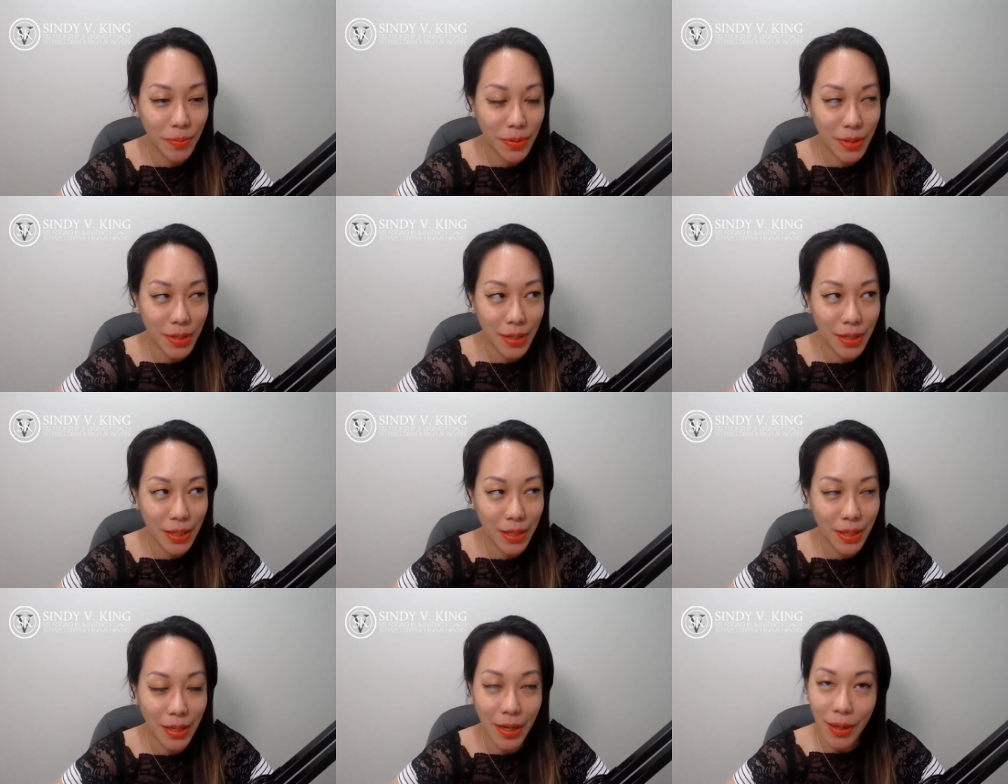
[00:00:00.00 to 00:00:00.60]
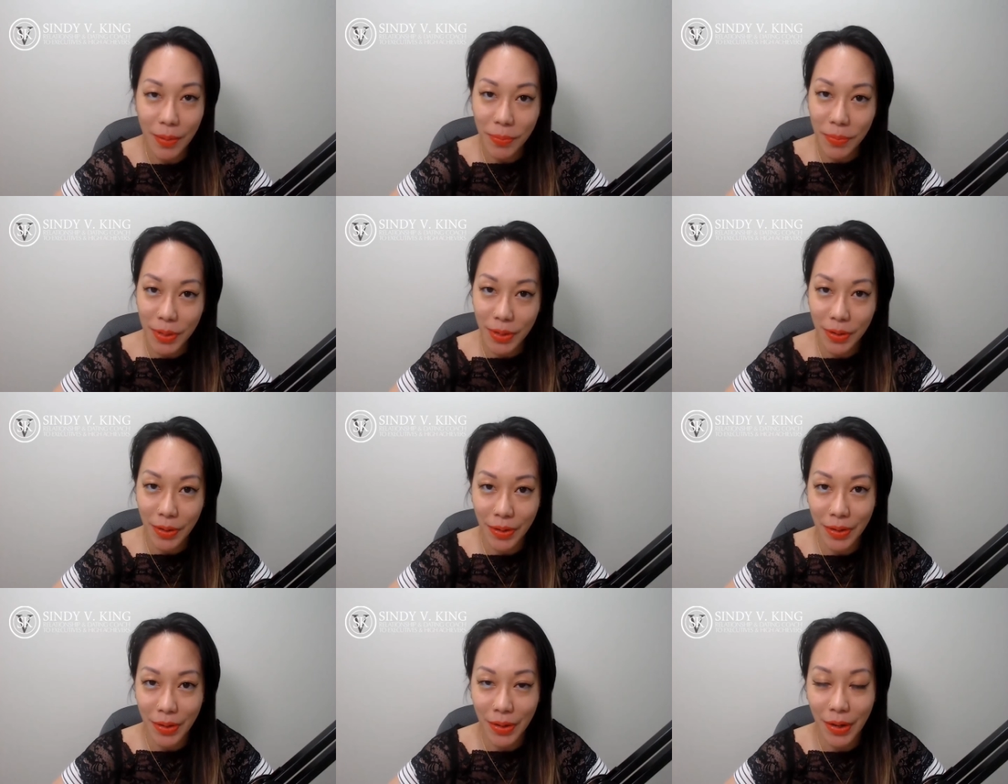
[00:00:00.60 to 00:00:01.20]
be coming
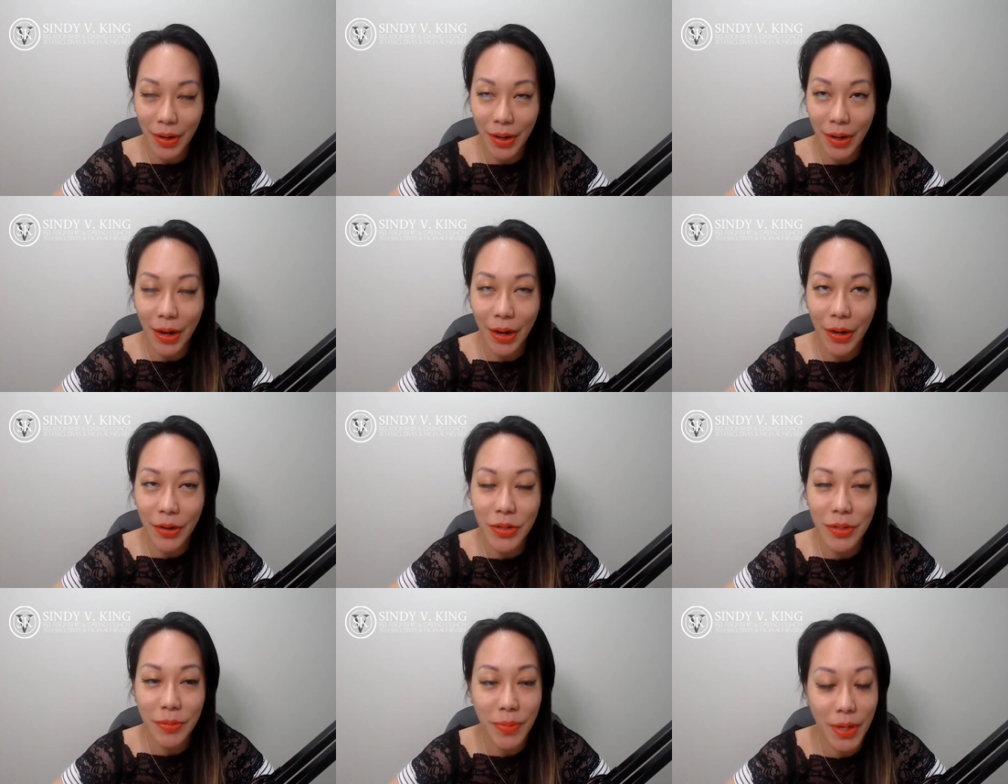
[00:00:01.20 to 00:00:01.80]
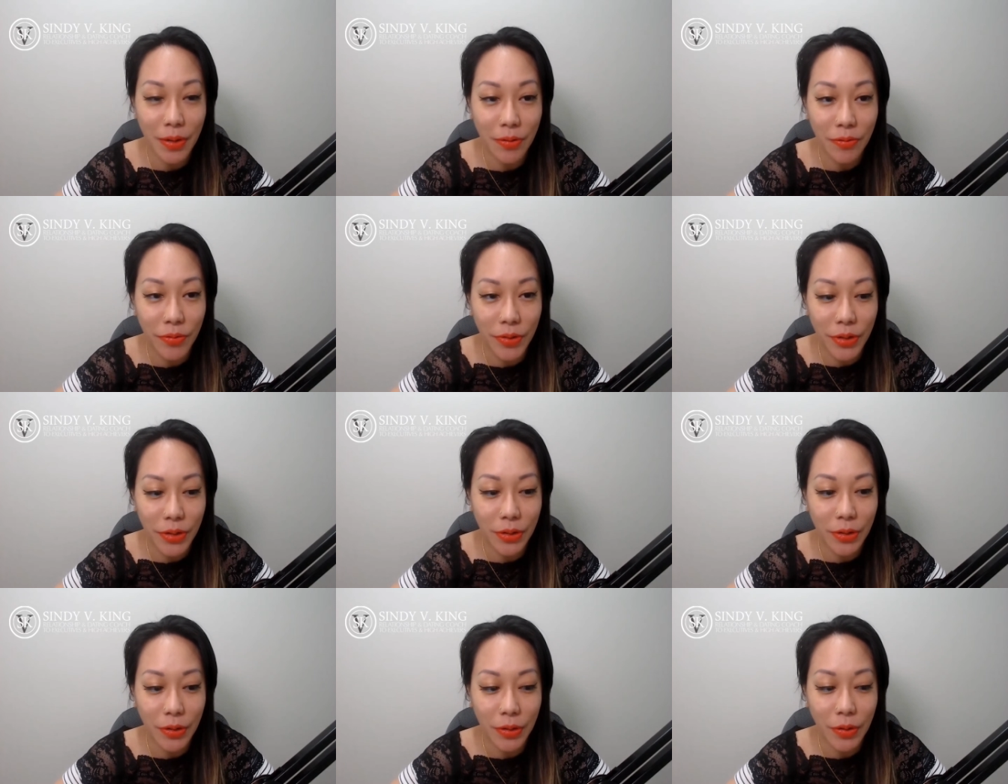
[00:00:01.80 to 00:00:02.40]
on here to make a
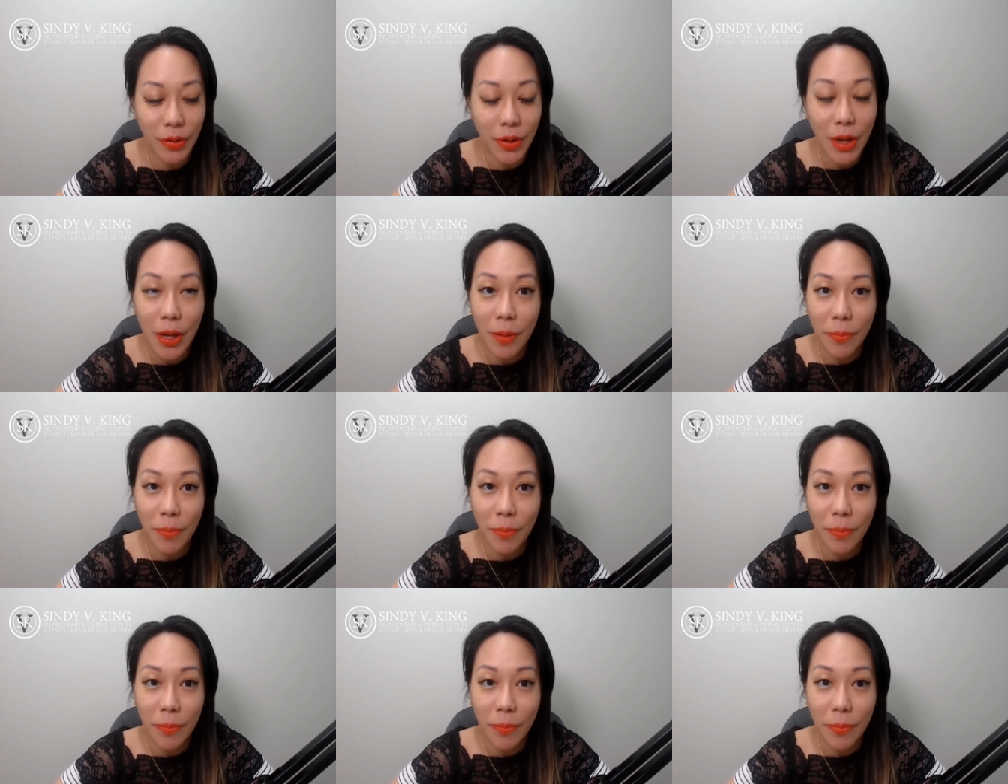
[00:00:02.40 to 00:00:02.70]
video,